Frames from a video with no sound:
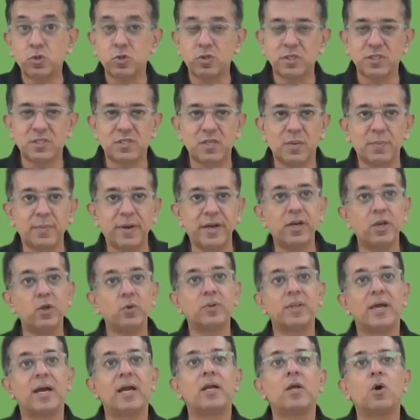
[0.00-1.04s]
just remind you
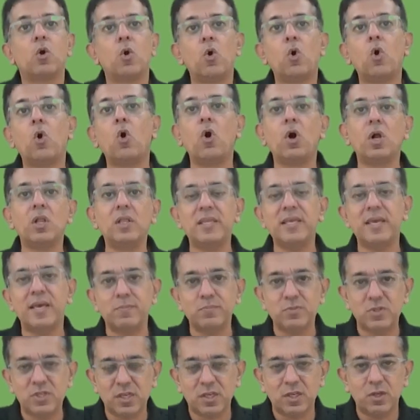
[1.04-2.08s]
that all the
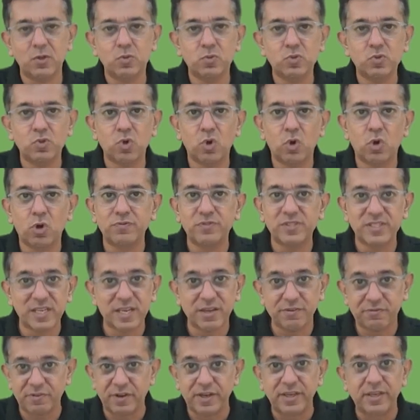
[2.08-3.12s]
MCQs of
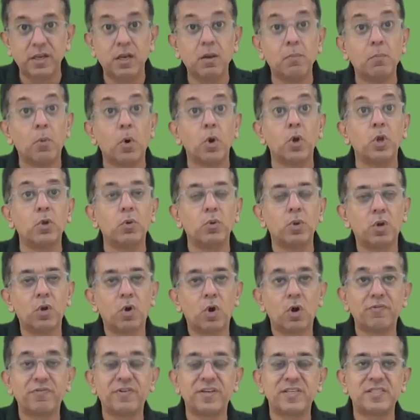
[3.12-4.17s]
CA Final module
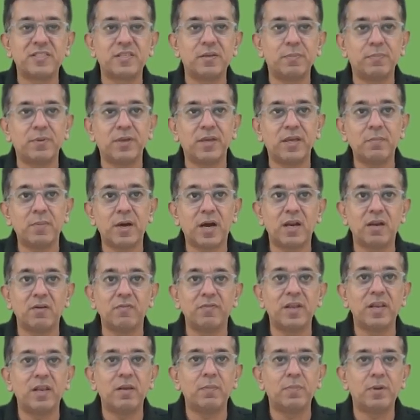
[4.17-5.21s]
of SCPM are
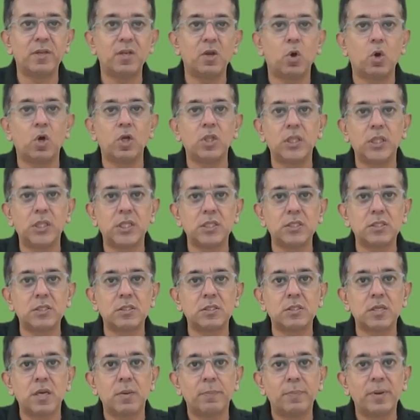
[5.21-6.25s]
available on
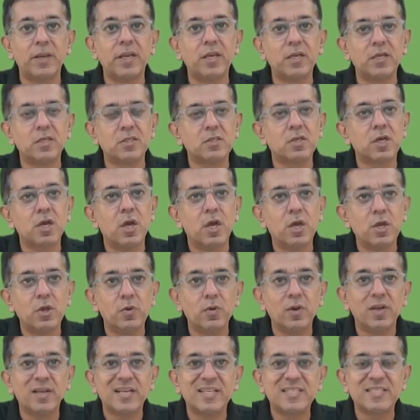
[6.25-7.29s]
this playlist.
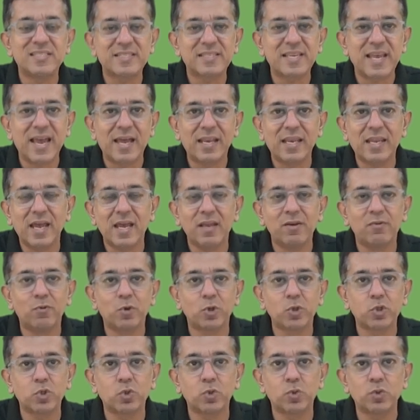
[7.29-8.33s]
You can scan and
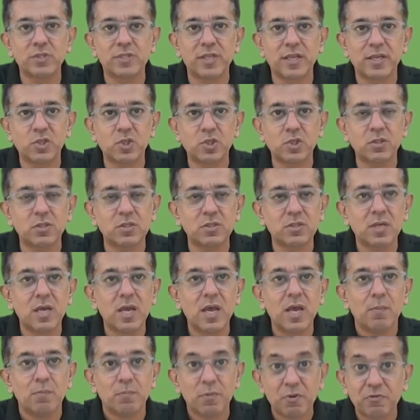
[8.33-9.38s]
watch those lectures
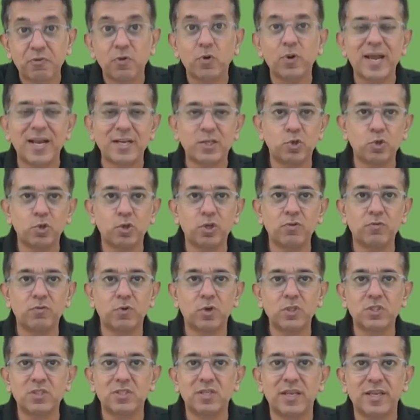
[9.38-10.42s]
before actually you
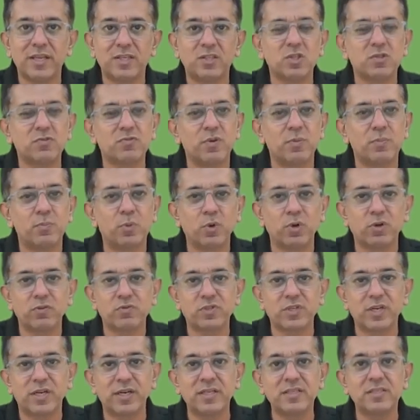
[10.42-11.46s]
watch the lectures from Board of
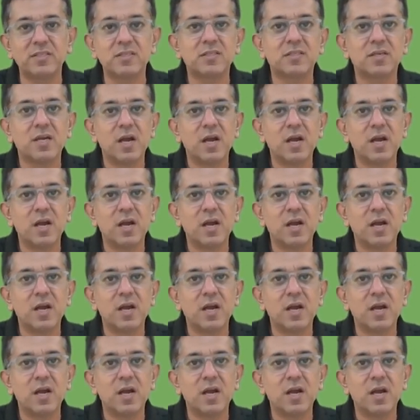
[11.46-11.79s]
Studies